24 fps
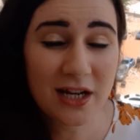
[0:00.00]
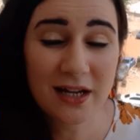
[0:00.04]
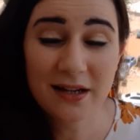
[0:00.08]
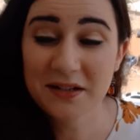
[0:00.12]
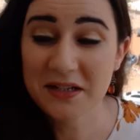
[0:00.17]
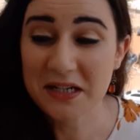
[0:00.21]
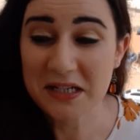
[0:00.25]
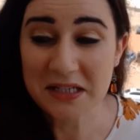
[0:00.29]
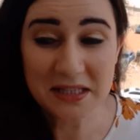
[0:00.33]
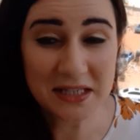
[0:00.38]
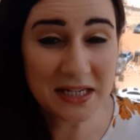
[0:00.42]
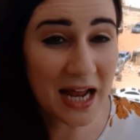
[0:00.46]

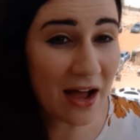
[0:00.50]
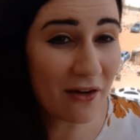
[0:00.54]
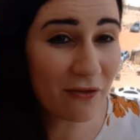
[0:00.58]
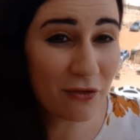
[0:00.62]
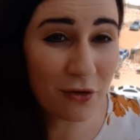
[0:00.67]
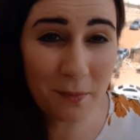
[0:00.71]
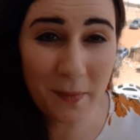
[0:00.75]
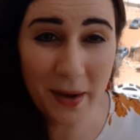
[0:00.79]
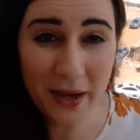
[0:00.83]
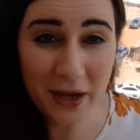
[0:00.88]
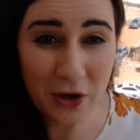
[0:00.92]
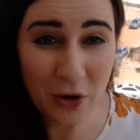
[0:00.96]
doesn't have a
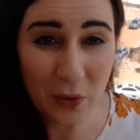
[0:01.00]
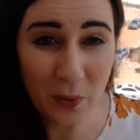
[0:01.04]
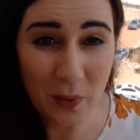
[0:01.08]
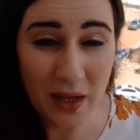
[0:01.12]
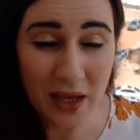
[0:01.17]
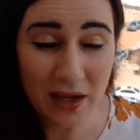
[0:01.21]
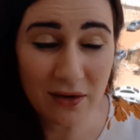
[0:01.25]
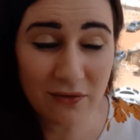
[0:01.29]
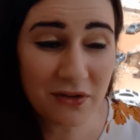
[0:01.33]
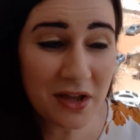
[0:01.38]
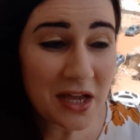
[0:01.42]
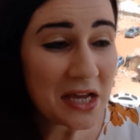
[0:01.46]

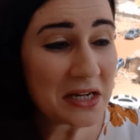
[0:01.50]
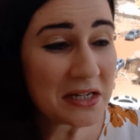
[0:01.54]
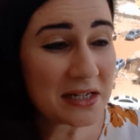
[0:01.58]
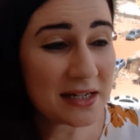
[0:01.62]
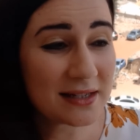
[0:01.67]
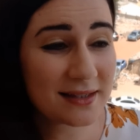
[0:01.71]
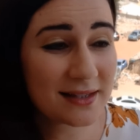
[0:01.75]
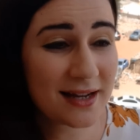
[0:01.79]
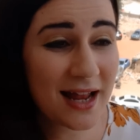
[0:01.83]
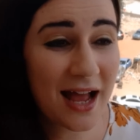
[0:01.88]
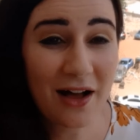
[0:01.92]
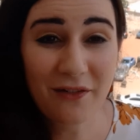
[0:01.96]
microwave,
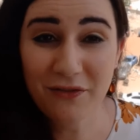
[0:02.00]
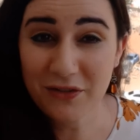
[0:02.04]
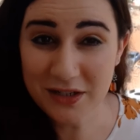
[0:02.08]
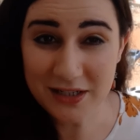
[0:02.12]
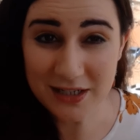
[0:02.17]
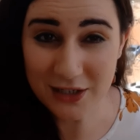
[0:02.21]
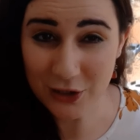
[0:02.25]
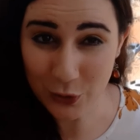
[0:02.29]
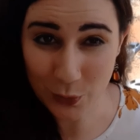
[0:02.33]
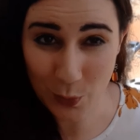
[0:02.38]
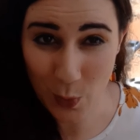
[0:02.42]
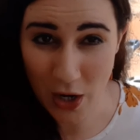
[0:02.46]
doesn't have a
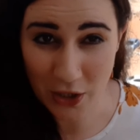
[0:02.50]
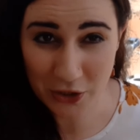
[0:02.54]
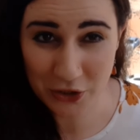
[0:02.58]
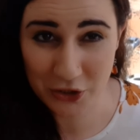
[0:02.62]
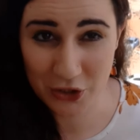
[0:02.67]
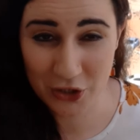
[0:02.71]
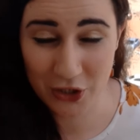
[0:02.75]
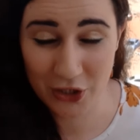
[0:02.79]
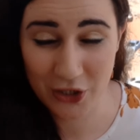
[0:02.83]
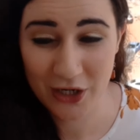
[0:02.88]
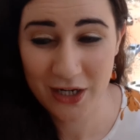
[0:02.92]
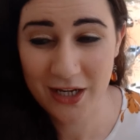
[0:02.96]

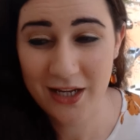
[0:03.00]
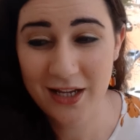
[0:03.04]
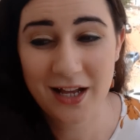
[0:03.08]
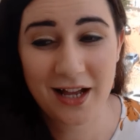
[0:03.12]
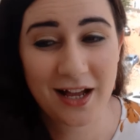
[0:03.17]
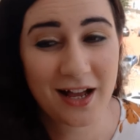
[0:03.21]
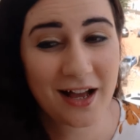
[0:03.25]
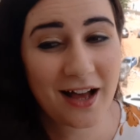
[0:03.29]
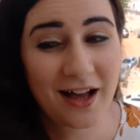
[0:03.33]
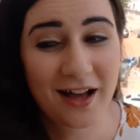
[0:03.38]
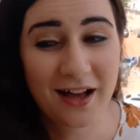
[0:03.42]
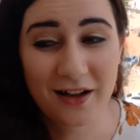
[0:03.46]
dishwasher,
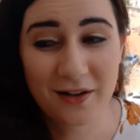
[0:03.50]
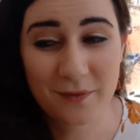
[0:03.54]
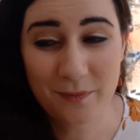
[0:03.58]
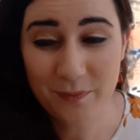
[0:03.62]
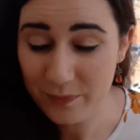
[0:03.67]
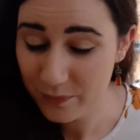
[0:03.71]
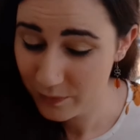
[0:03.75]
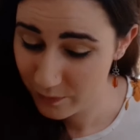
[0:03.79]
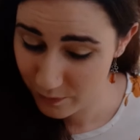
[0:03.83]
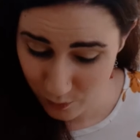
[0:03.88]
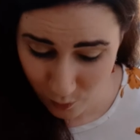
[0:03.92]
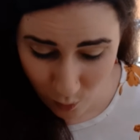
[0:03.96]
a
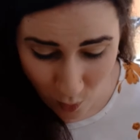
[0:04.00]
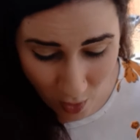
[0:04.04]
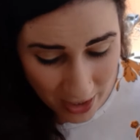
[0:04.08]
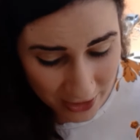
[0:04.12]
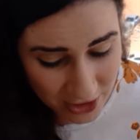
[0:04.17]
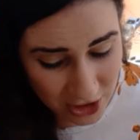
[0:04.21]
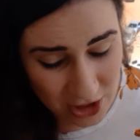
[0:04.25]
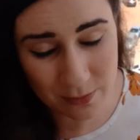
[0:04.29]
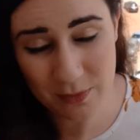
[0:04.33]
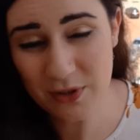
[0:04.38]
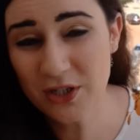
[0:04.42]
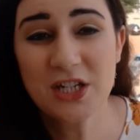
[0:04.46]

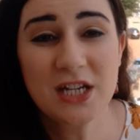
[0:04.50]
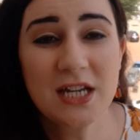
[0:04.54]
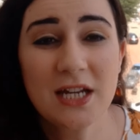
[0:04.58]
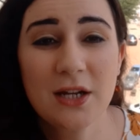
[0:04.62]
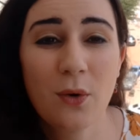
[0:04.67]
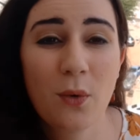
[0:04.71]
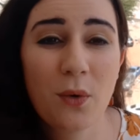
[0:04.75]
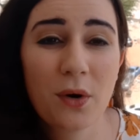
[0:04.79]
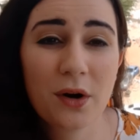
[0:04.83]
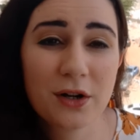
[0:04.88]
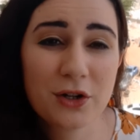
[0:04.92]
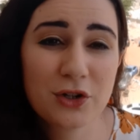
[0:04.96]
washing machine,
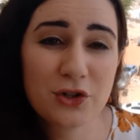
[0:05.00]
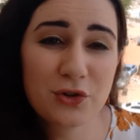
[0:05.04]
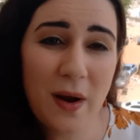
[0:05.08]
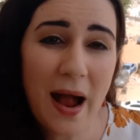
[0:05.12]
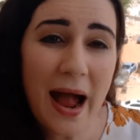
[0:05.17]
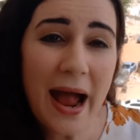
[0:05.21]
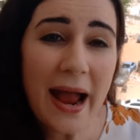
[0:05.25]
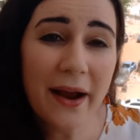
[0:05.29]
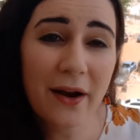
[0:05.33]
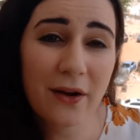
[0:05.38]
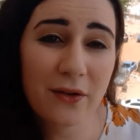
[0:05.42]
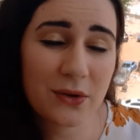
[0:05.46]
or a
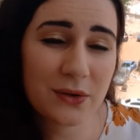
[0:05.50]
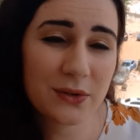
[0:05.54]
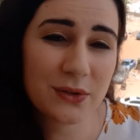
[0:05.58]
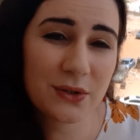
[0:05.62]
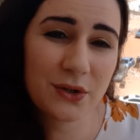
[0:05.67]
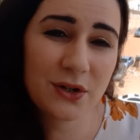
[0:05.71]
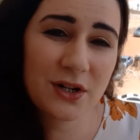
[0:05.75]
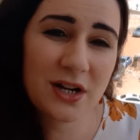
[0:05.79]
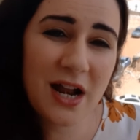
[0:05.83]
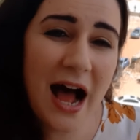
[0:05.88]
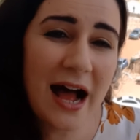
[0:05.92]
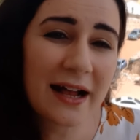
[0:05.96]
dryer. Those
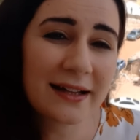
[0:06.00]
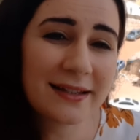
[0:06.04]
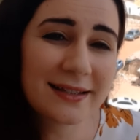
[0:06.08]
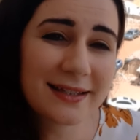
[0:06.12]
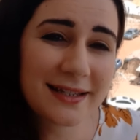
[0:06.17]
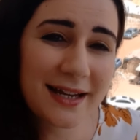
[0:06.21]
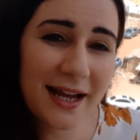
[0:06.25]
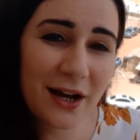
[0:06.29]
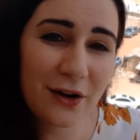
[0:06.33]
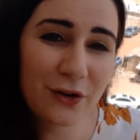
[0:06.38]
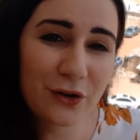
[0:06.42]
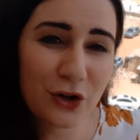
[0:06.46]
are not
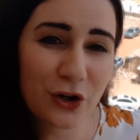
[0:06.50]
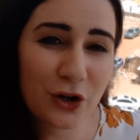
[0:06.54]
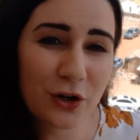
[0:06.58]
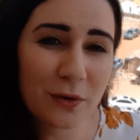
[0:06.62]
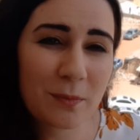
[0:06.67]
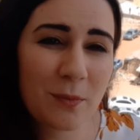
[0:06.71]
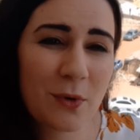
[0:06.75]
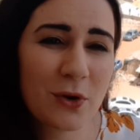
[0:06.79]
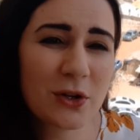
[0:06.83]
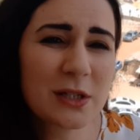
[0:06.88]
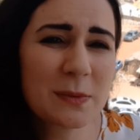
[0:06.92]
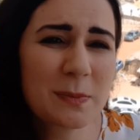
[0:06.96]
standard.
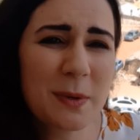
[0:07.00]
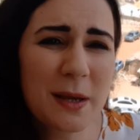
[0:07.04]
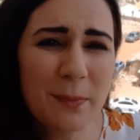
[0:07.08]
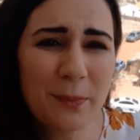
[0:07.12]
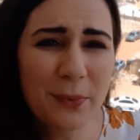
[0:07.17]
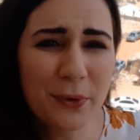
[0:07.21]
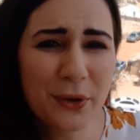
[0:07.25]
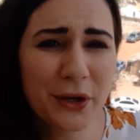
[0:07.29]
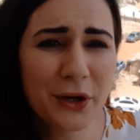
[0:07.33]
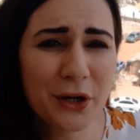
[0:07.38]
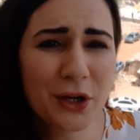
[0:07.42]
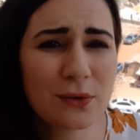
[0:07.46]
Most
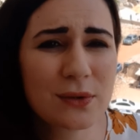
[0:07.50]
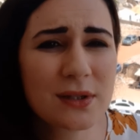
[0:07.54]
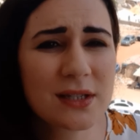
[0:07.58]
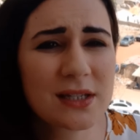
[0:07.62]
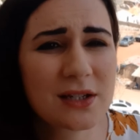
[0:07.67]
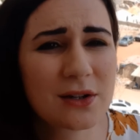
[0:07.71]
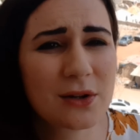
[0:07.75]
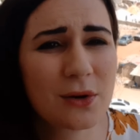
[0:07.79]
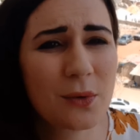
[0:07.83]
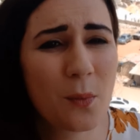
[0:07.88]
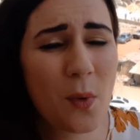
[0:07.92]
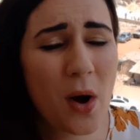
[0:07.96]
people are used
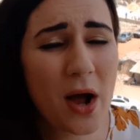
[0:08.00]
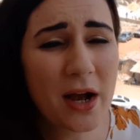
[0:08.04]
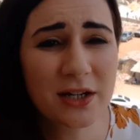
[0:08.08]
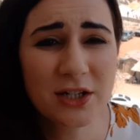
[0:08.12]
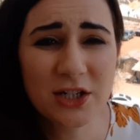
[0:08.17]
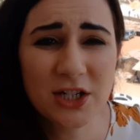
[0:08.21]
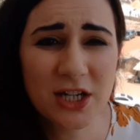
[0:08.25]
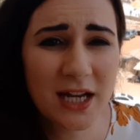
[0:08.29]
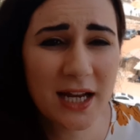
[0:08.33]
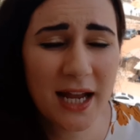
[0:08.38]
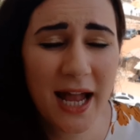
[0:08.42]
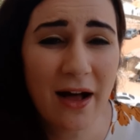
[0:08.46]
to
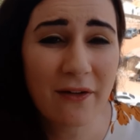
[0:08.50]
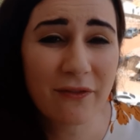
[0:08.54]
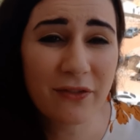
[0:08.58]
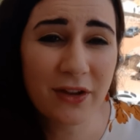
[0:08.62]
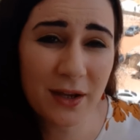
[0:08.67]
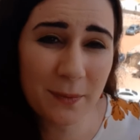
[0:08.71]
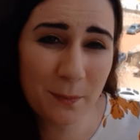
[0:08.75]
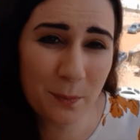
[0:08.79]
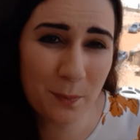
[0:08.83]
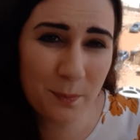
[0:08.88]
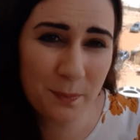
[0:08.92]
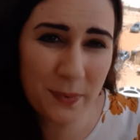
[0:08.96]

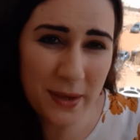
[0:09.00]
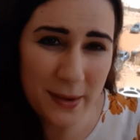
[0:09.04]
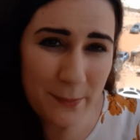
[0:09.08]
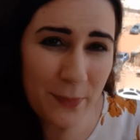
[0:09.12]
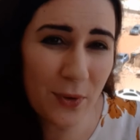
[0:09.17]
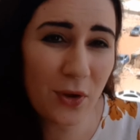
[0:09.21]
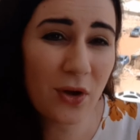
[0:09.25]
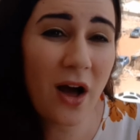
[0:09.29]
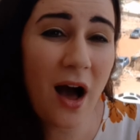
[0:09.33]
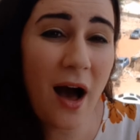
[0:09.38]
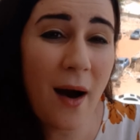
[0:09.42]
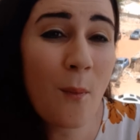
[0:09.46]
having
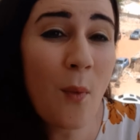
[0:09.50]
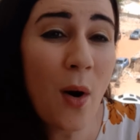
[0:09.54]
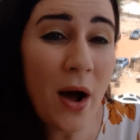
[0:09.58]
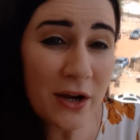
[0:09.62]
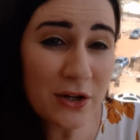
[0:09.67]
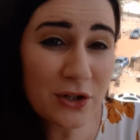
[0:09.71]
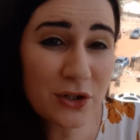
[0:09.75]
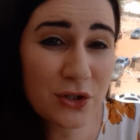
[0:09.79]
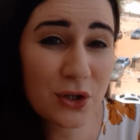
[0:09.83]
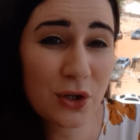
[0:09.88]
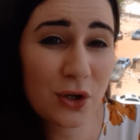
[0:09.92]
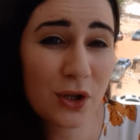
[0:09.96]
people come
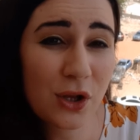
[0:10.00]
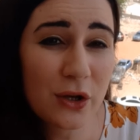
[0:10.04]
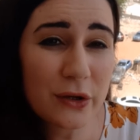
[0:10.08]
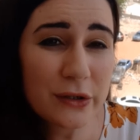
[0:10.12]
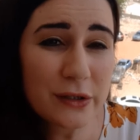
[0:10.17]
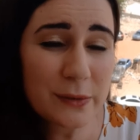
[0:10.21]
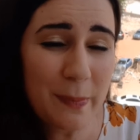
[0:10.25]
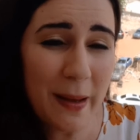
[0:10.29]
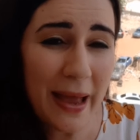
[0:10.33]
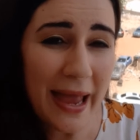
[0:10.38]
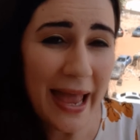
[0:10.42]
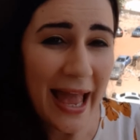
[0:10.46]
wash their
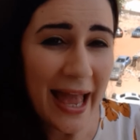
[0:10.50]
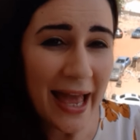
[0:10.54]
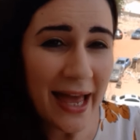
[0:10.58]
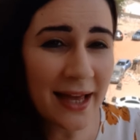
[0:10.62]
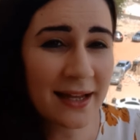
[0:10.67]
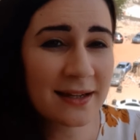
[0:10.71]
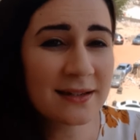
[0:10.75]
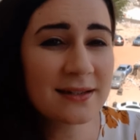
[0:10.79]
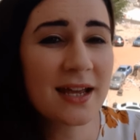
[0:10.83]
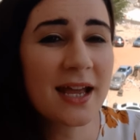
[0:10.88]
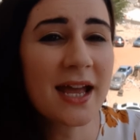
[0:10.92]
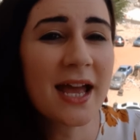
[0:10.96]
clothes by
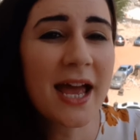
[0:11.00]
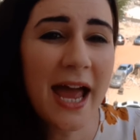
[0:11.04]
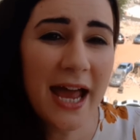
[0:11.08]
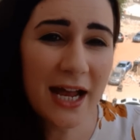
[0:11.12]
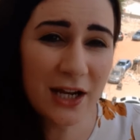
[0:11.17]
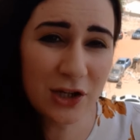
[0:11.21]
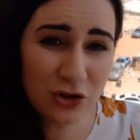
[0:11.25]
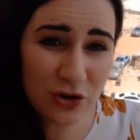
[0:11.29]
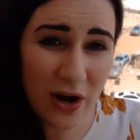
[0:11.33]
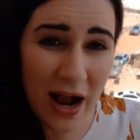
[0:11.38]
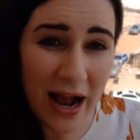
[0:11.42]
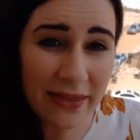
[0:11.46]
hand
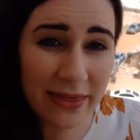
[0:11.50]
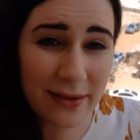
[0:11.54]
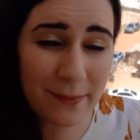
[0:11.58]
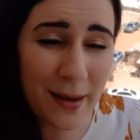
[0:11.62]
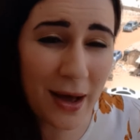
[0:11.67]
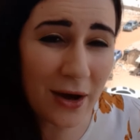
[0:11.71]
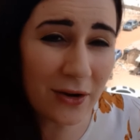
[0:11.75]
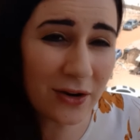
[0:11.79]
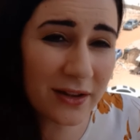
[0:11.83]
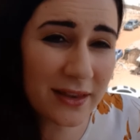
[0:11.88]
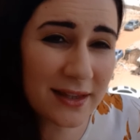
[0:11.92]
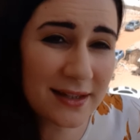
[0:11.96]
and dry them
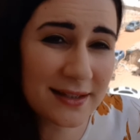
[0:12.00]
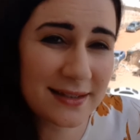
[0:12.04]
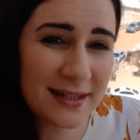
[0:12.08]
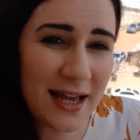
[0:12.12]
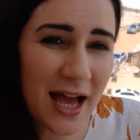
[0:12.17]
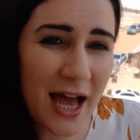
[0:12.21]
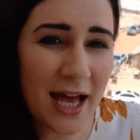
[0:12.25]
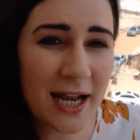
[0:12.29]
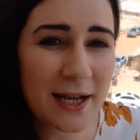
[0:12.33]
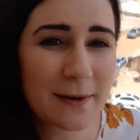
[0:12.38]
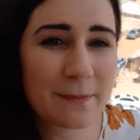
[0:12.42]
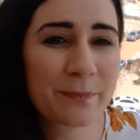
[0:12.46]
out in the
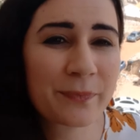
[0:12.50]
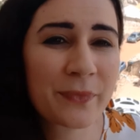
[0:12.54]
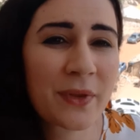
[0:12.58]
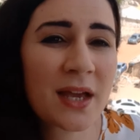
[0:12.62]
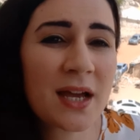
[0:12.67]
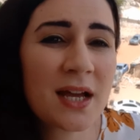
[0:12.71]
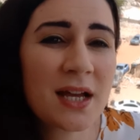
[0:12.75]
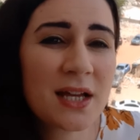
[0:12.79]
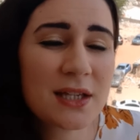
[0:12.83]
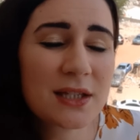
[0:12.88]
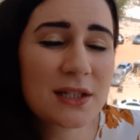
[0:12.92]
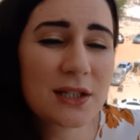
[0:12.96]
sun.
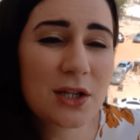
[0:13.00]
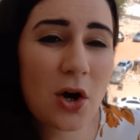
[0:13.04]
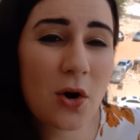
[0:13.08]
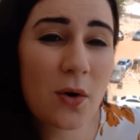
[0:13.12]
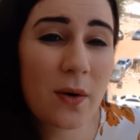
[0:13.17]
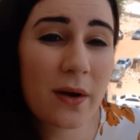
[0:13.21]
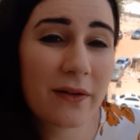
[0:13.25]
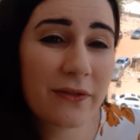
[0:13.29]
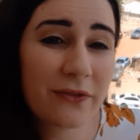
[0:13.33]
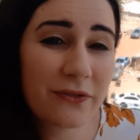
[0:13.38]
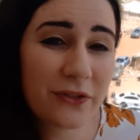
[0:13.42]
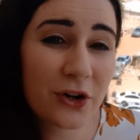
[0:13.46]
So
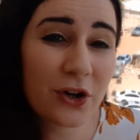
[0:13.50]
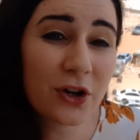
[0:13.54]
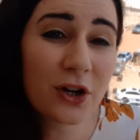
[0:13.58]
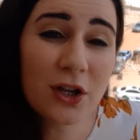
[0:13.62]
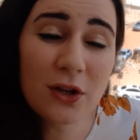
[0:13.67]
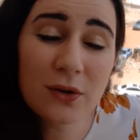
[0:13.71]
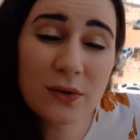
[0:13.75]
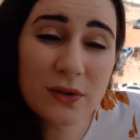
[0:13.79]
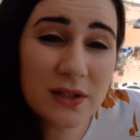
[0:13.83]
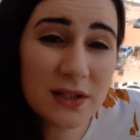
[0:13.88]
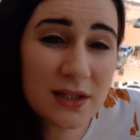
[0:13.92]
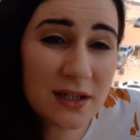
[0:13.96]
if you're
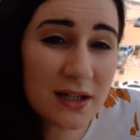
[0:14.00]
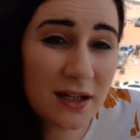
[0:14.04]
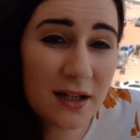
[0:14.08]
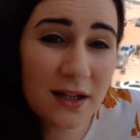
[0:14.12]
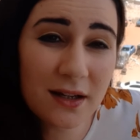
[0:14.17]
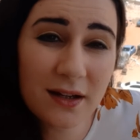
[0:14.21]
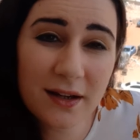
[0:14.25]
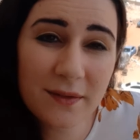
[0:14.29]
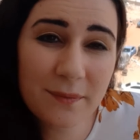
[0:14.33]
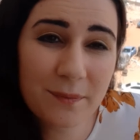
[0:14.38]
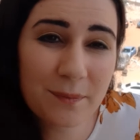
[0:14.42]
used to,